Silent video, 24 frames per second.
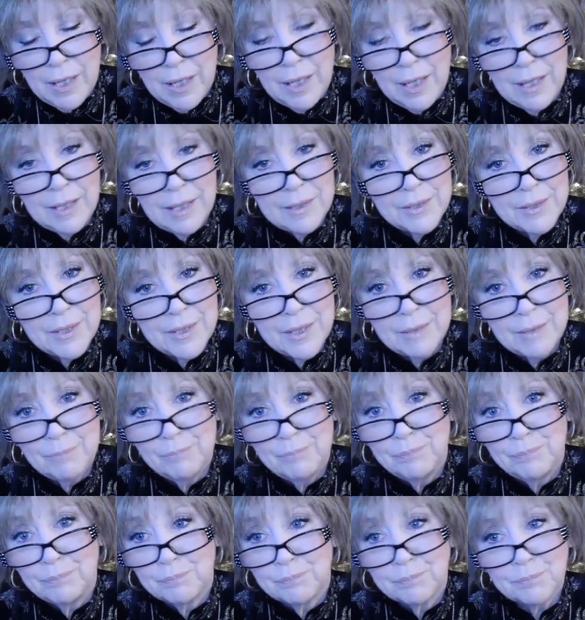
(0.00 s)
And um,
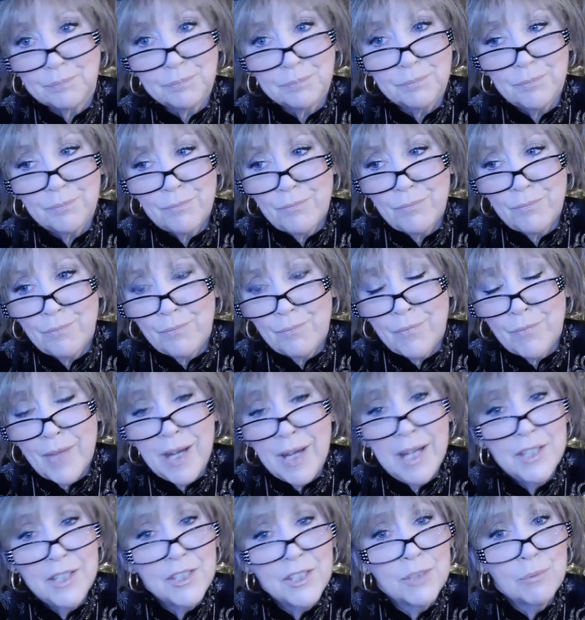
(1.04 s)

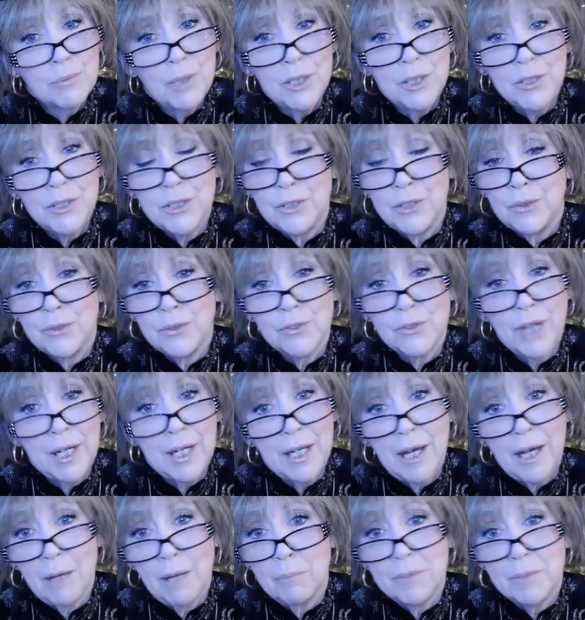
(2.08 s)
I just want to try to
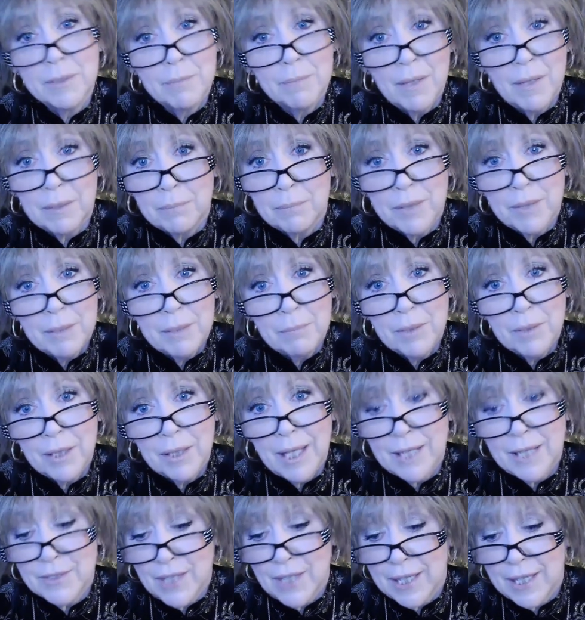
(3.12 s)
help as many people
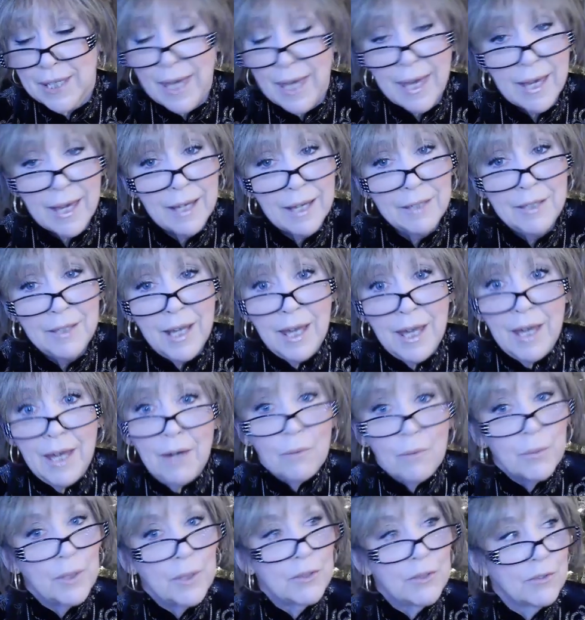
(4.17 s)
as I can,
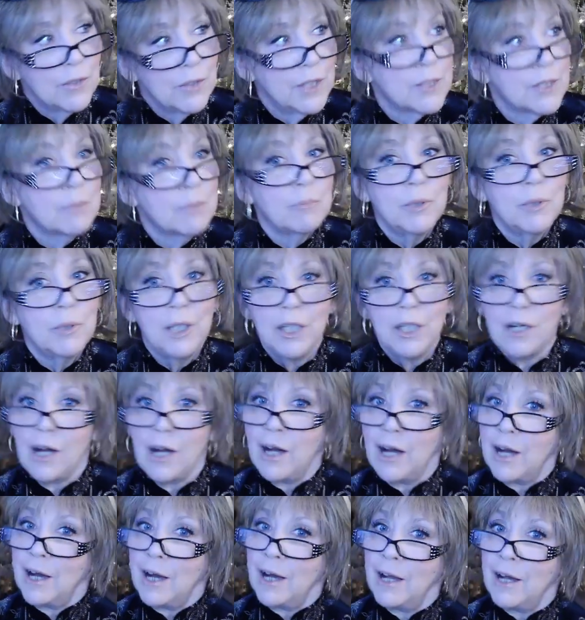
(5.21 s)
whether it's putting
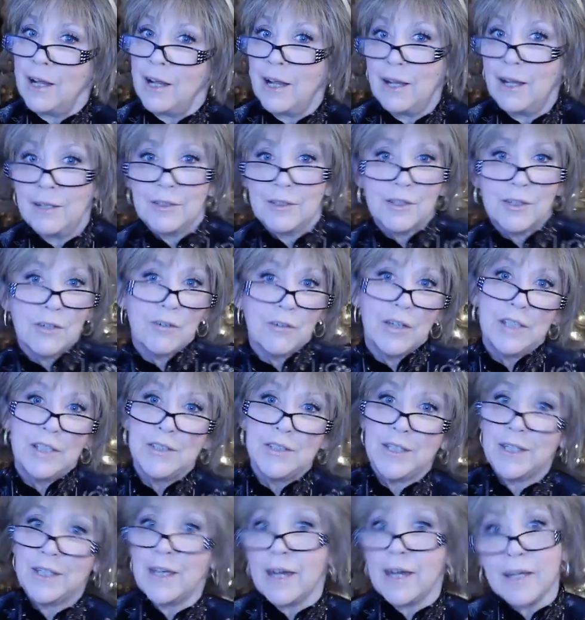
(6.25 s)
on
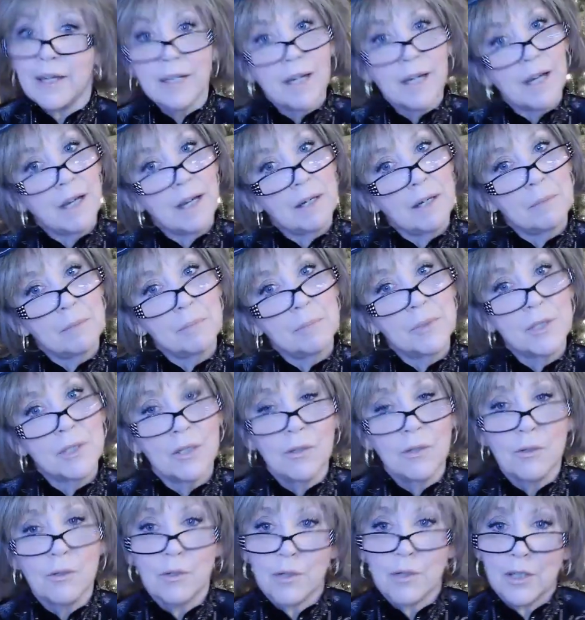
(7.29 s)
crazy get-ups
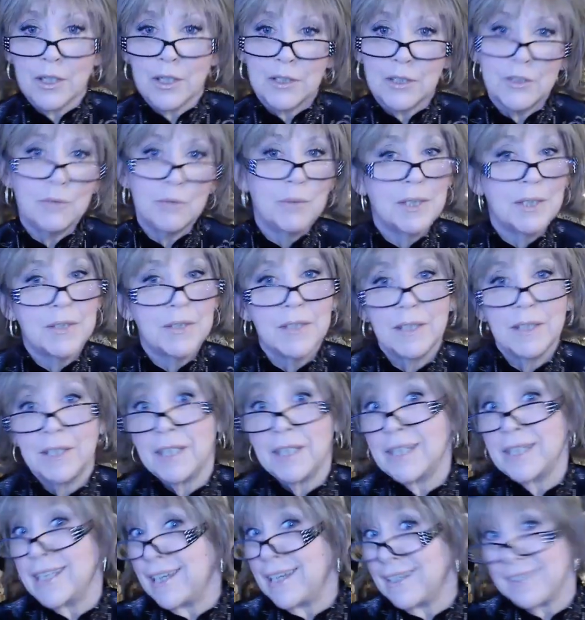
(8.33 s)
or doing silly
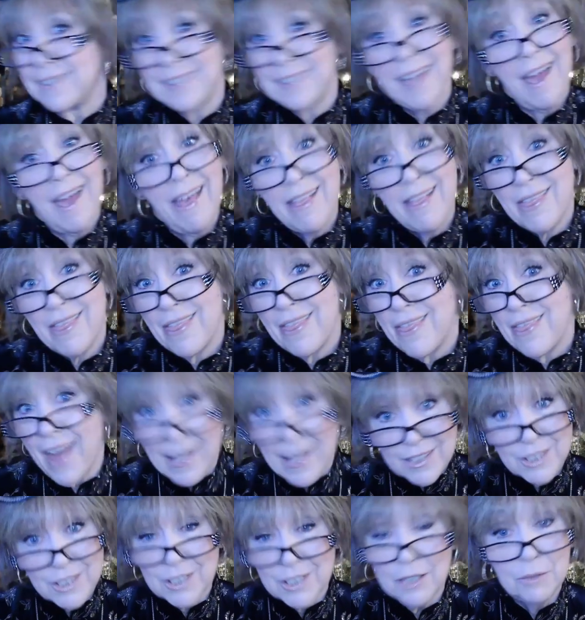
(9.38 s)
things.
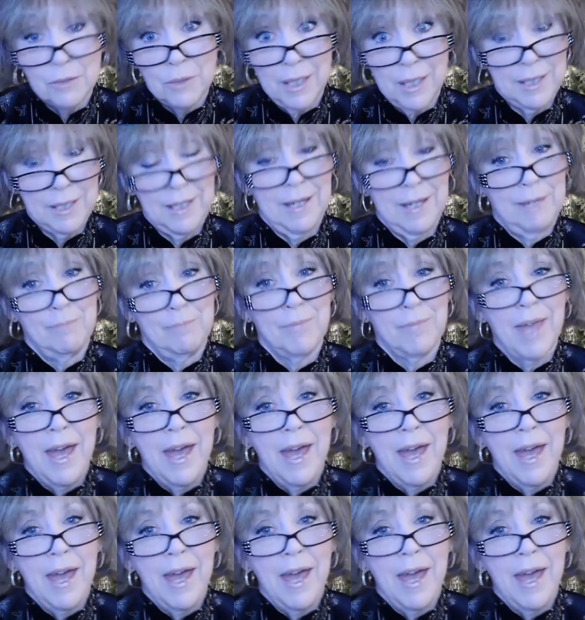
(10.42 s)
That's who I am.